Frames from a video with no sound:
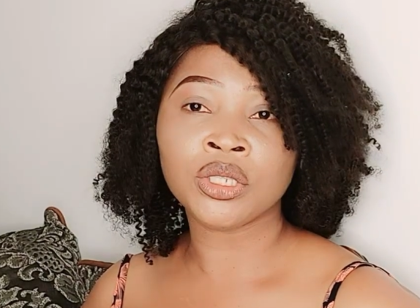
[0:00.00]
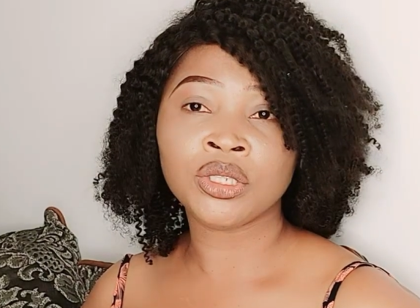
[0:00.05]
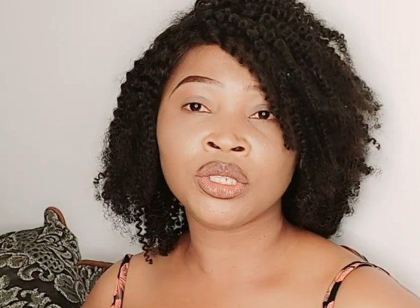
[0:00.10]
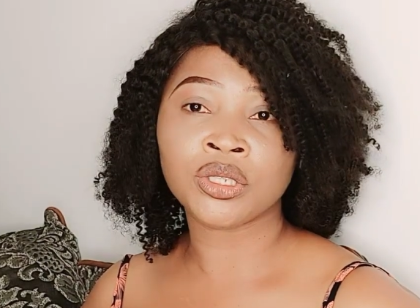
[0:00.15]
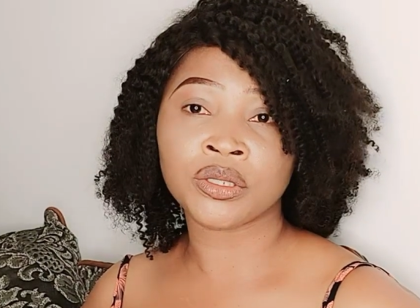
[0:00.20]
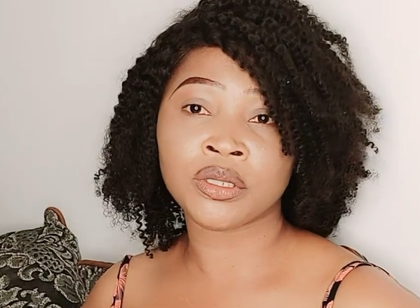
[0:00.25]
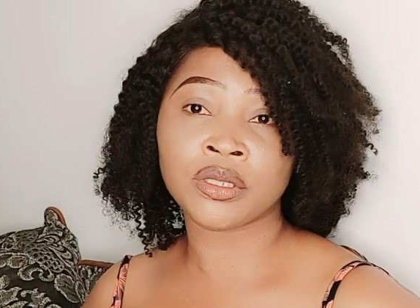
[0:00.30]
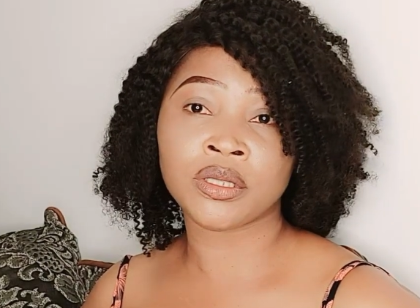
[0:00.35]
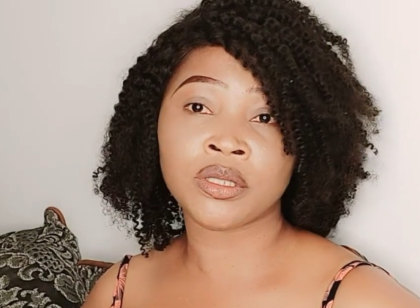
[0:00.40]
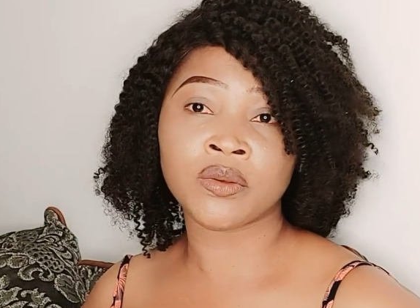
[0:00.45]

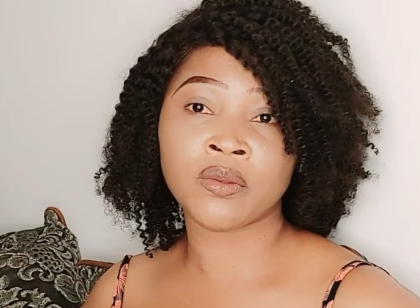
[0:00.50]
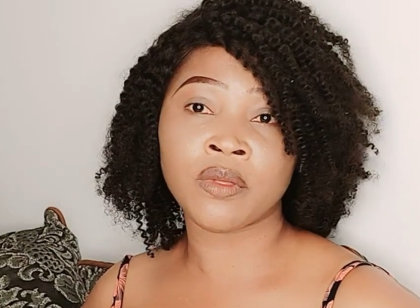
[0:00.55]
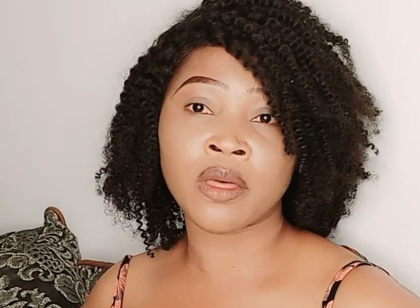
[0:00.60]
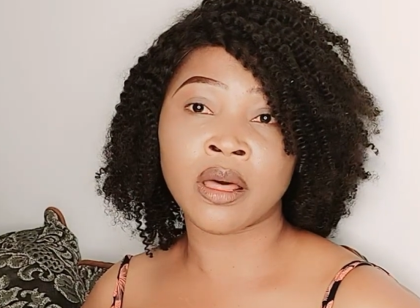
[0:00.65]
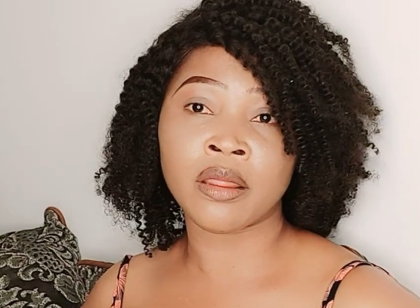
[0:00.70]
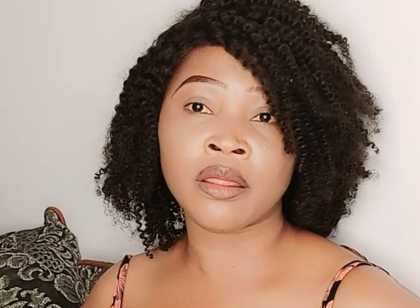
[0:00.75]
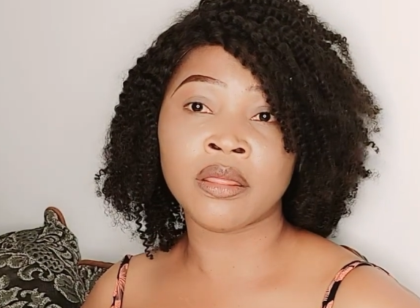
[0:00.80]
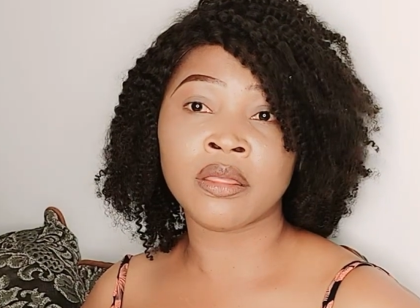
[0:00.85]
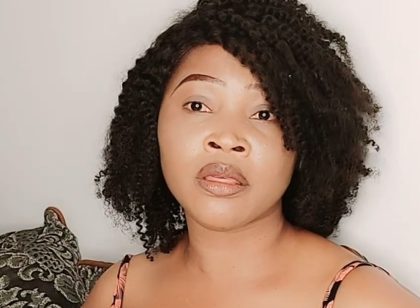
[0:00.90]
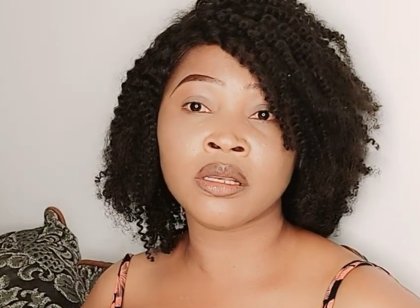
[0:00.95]
just know
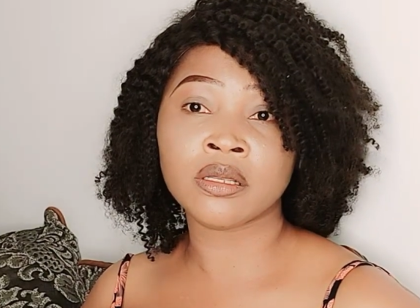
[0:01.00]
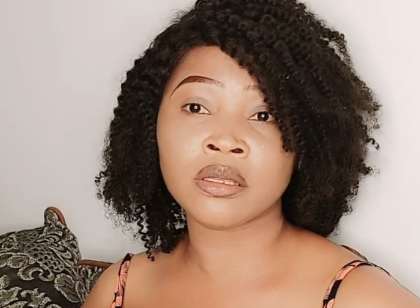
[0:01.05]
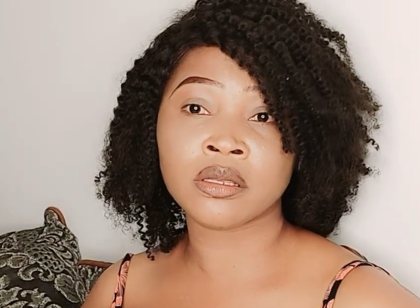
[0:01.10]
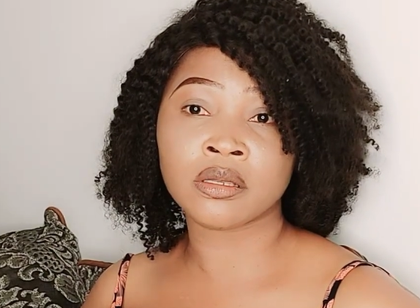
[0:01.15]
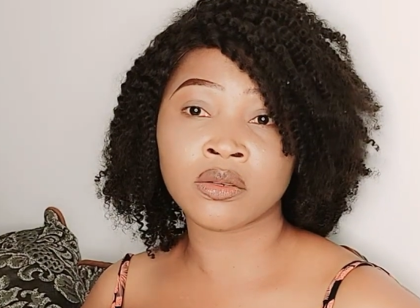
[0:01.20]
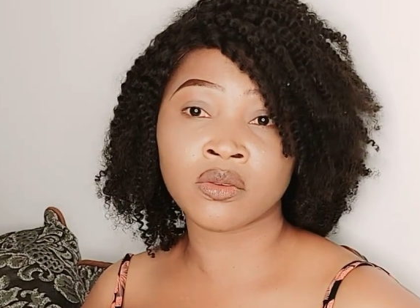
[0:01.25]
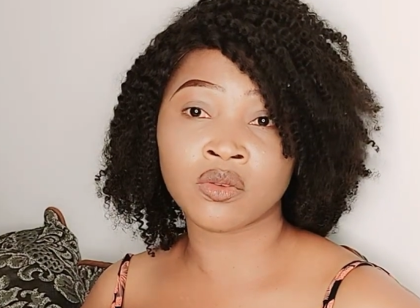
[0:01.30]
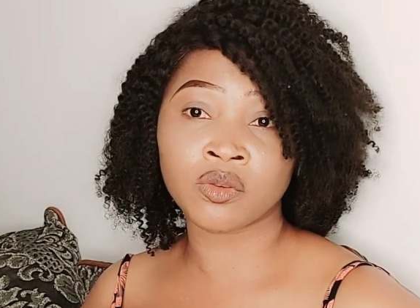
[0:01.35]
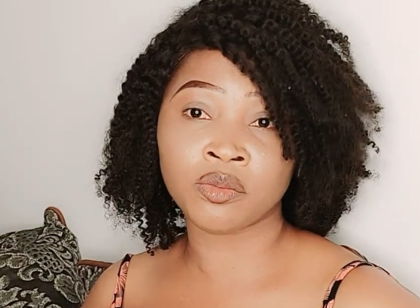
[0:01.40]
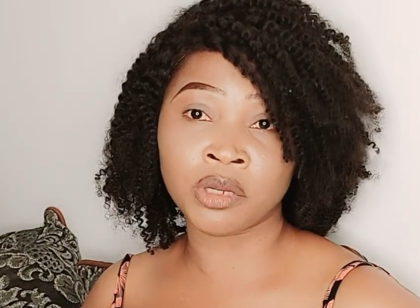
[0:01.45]
that
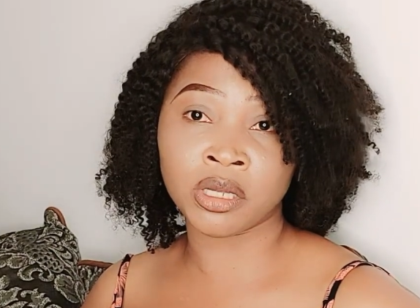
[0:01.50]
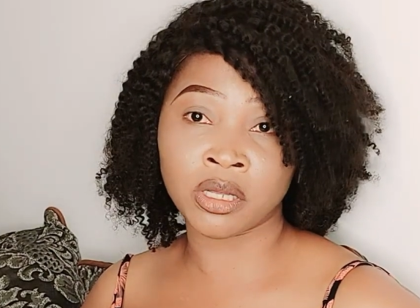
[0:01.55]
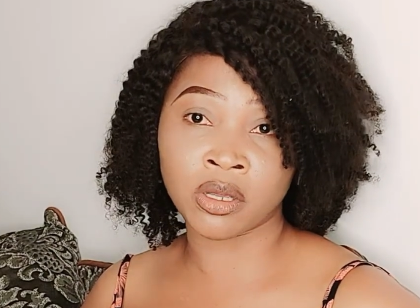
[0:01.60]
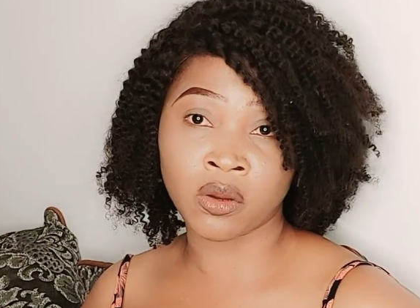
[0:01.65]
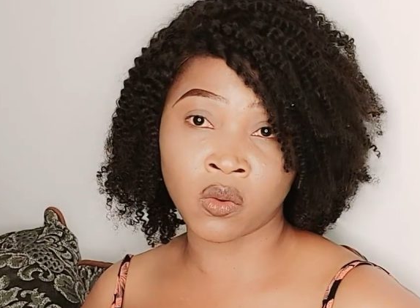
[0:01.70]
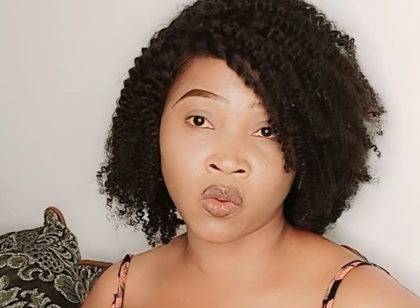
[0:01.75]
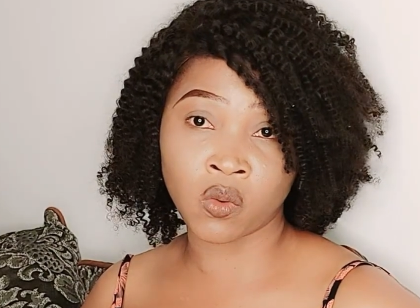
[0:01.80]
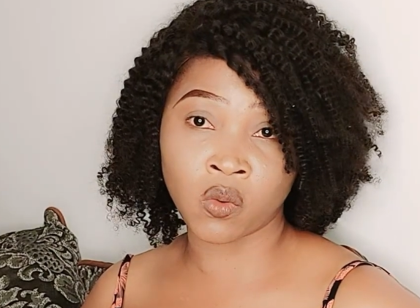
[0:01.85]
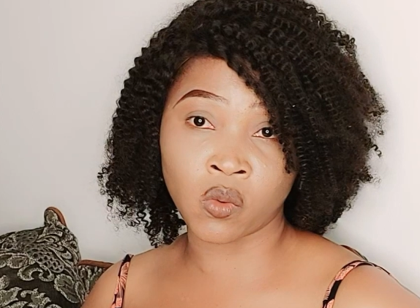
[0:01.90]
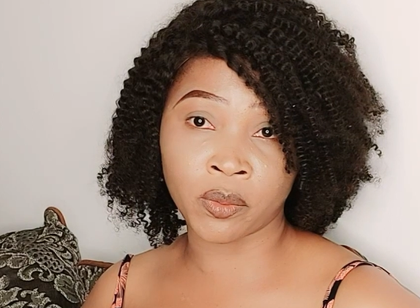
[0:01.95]
this could be the
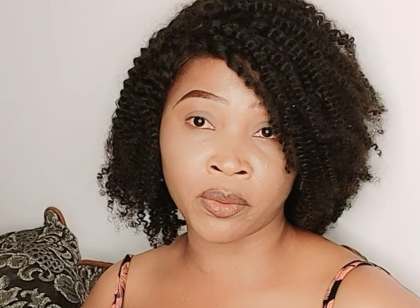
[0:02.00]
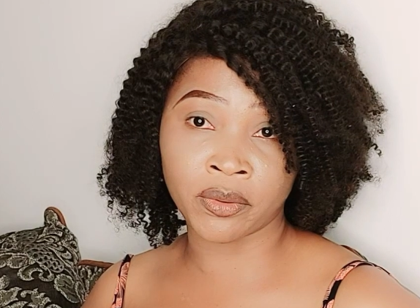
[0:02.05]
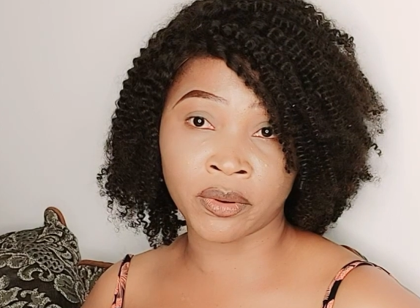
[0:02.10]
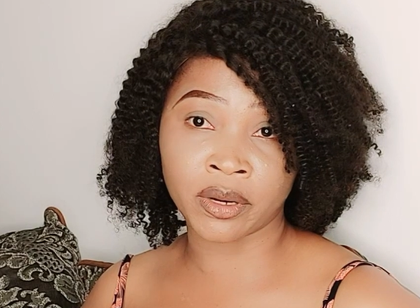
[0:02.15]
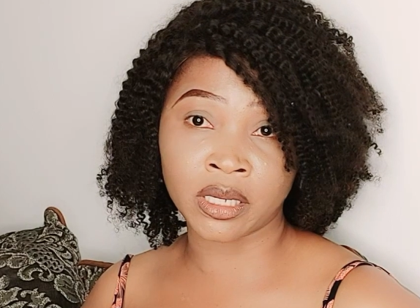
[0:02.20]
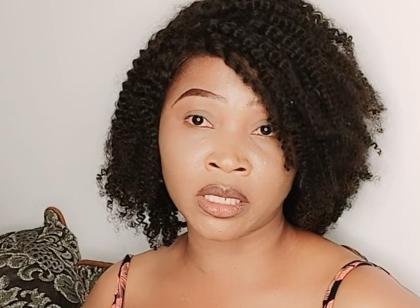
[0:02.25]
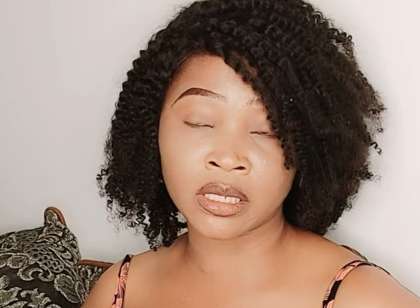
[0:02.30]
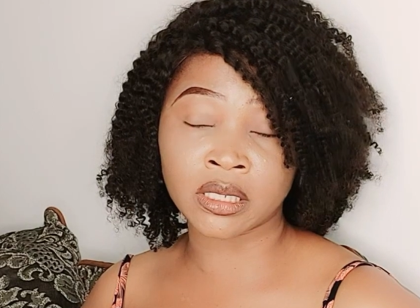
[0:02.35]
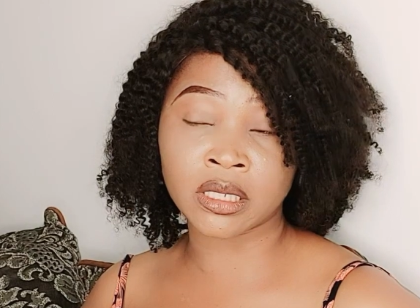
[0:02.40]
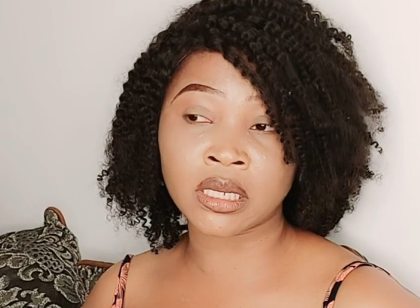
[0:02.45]

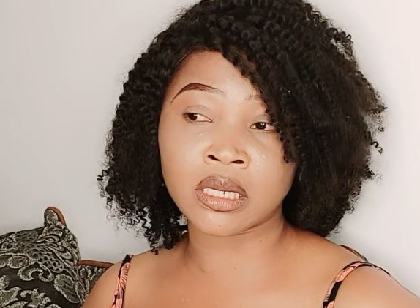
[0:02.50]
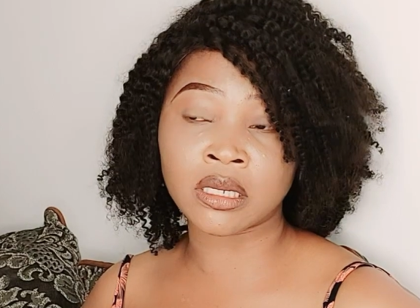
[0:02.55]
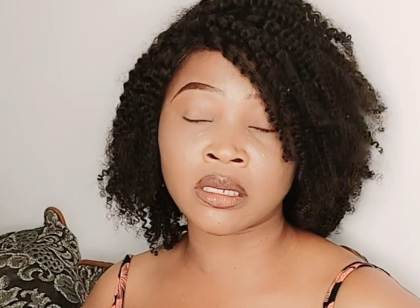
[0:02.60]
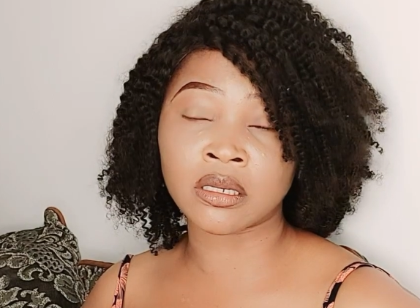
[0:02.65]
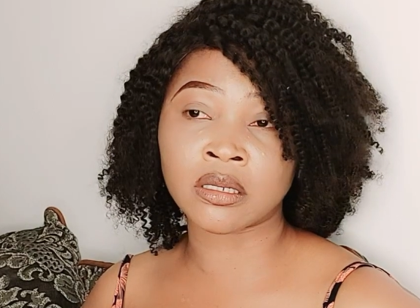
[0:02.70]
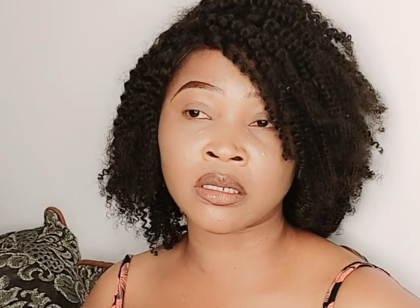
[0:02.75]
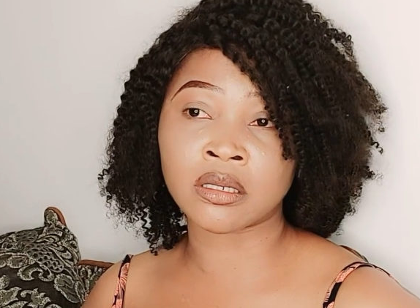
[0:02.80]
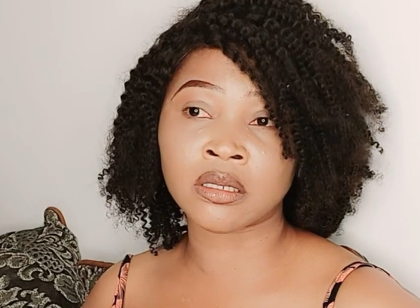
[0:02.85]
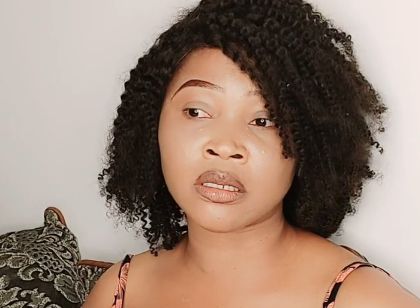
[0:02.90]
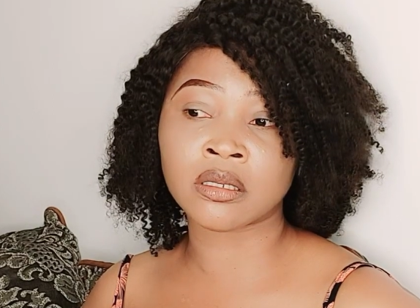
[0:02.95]
culprit,
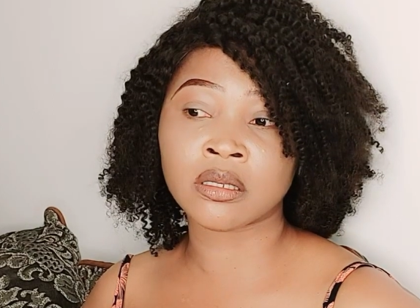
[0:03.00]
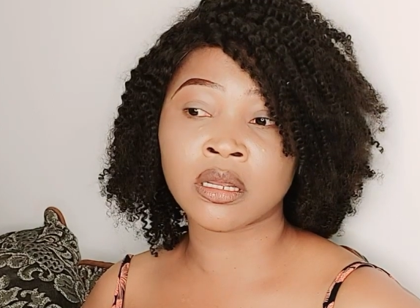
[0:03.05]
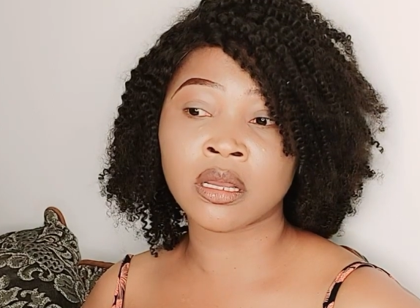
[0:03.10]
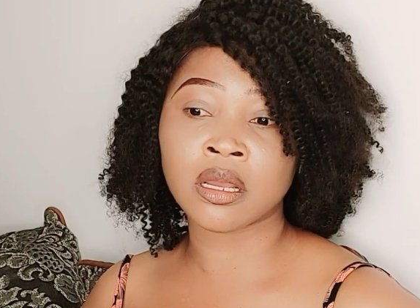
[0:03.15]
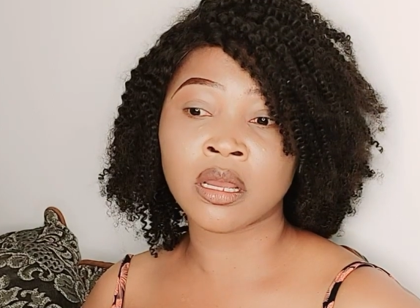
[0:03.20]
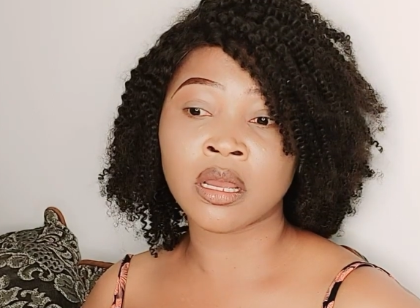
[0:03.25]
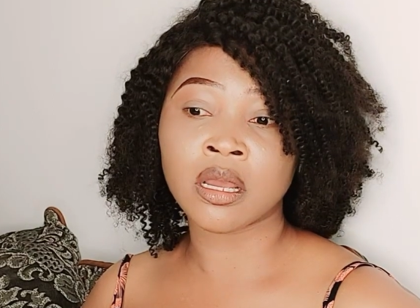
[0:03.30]
because